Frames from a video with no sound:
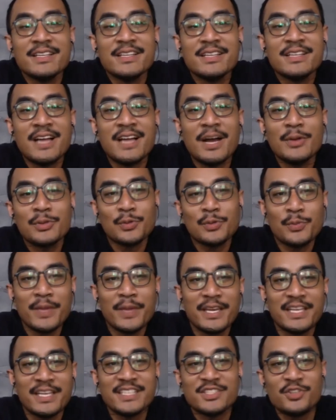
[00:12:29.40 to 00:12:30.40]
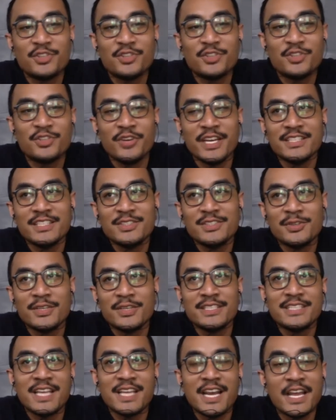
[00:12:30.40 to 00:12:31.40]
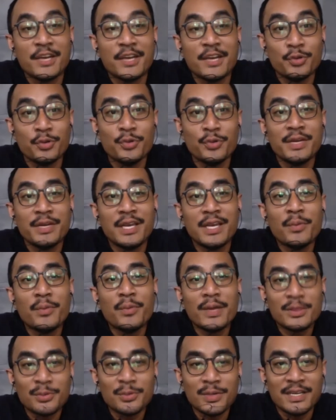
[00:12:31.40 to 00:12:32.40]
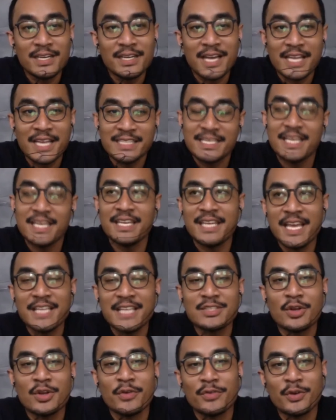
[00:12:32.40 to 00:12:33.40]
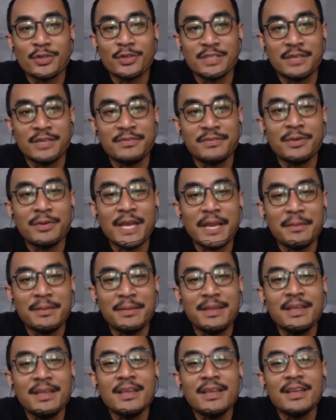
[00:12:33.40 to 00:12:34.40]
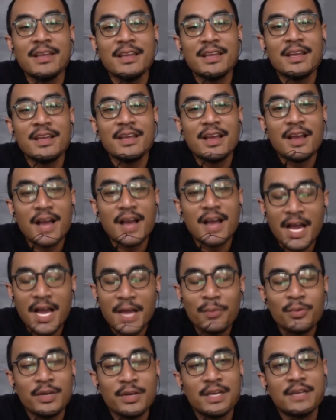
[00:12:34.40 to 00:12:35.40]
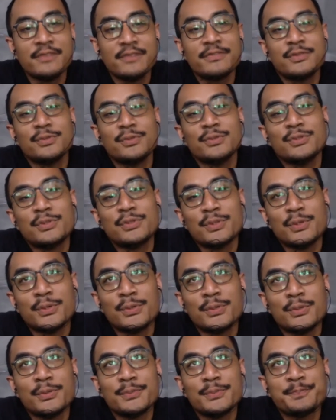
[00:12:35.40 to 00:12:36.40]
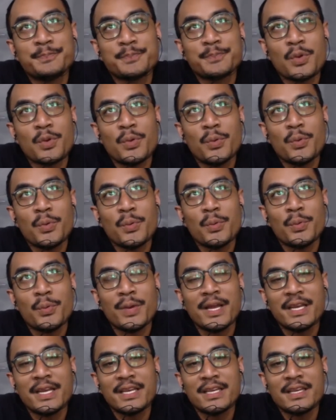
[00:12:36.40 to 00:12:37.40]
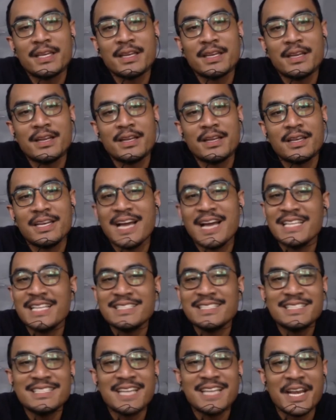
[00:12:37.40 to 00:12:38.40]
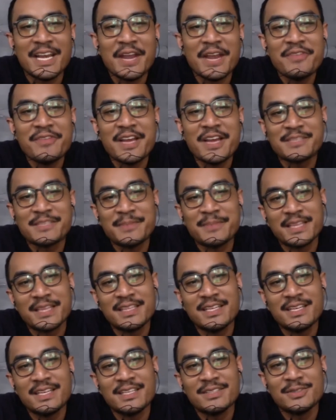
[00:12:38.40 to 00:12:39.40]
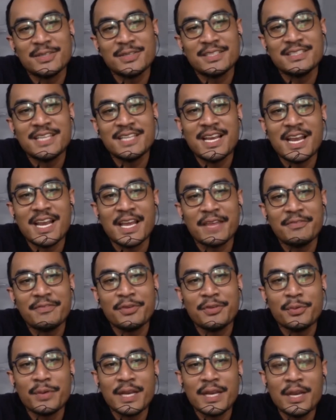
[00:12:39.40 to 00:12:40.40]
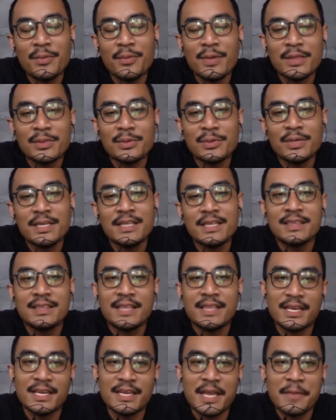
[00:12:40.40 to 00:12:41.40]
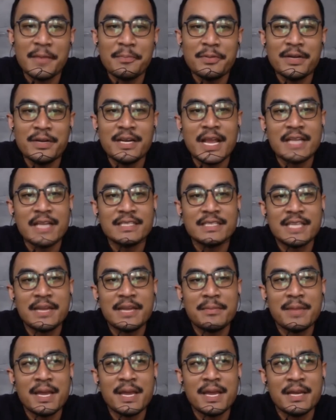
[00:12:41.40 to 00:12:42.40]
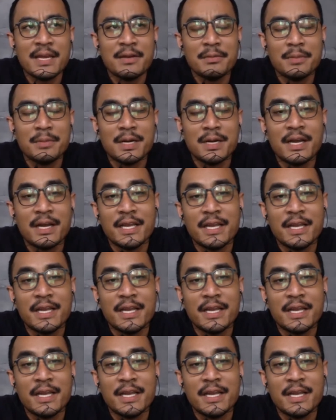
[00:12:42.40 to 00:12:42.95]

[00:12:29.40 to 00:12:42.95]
How to make this drink. So he said like, do you really want to learn? I said, yes, of course, if you let me, I would love to. So what the answer I never expected. So he said like, if you really want to learn, take the apron and stand behind the bar.